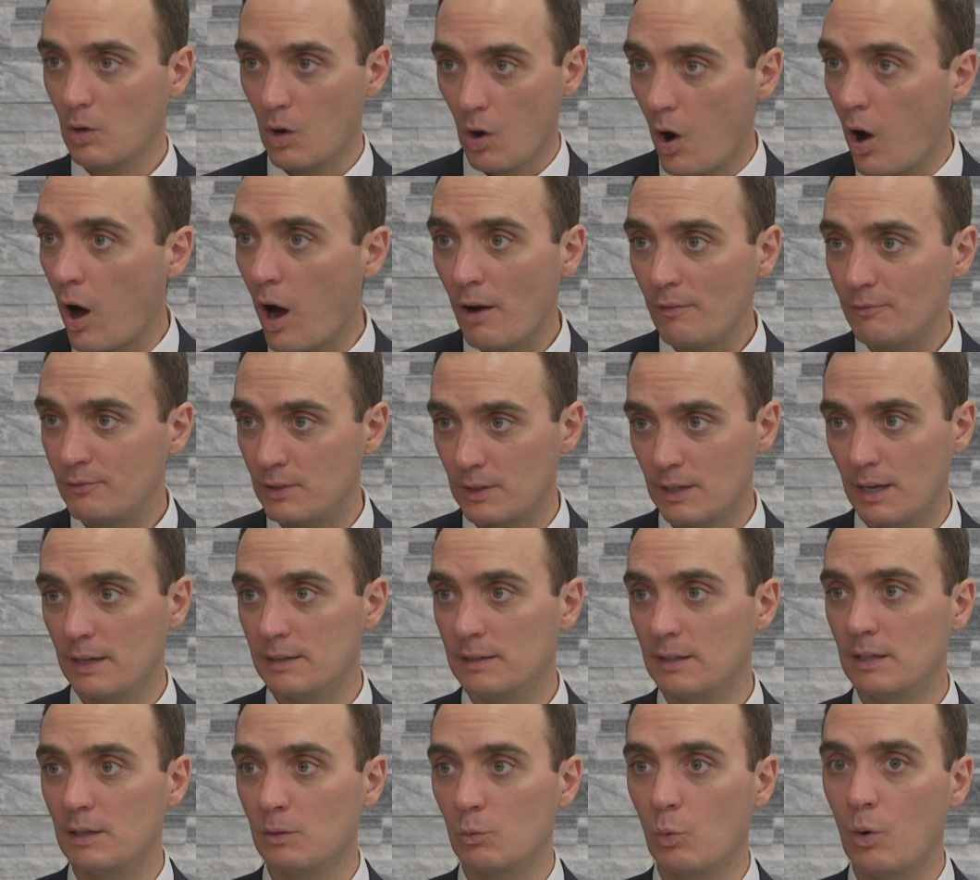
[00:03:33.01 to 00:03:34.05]
often I
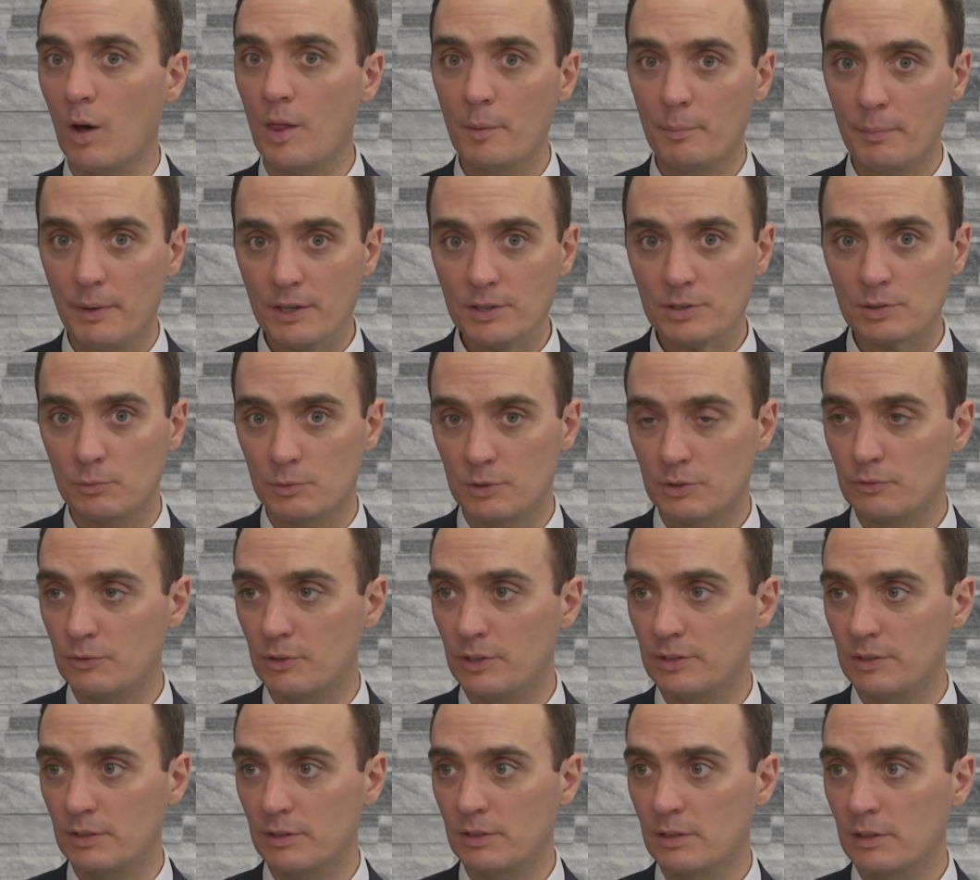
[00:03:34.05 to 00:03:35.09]
did it while the patient was
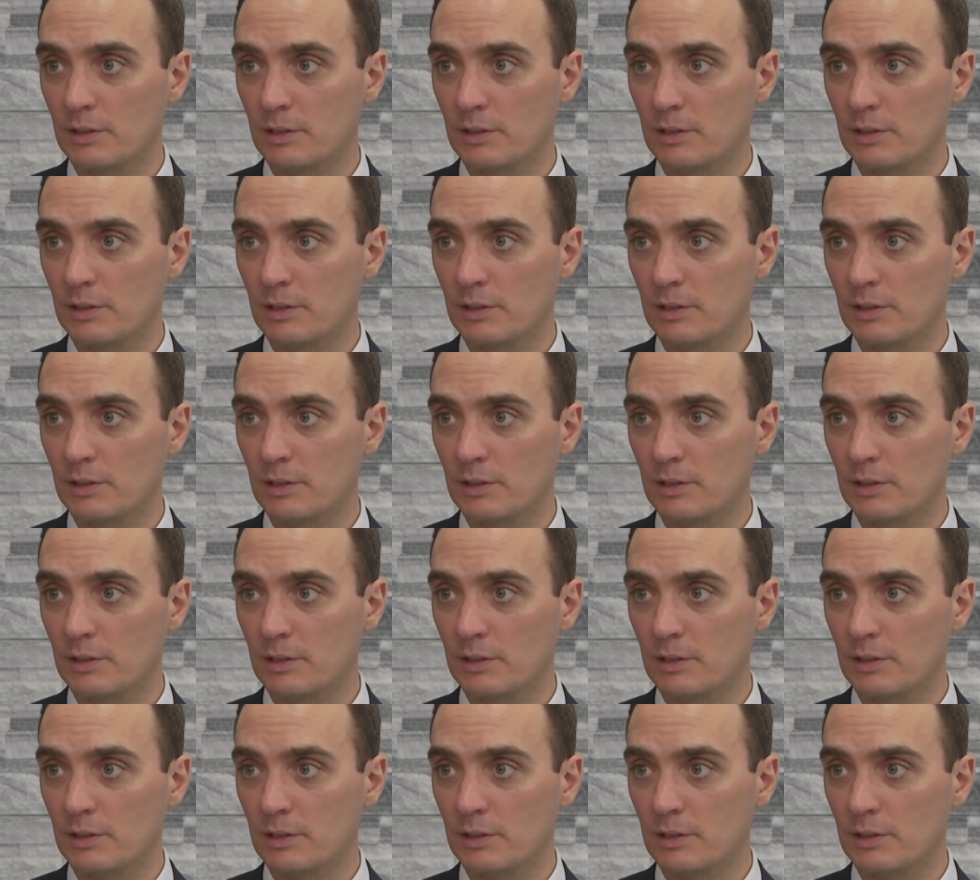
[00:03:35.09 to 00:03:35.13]
freezing.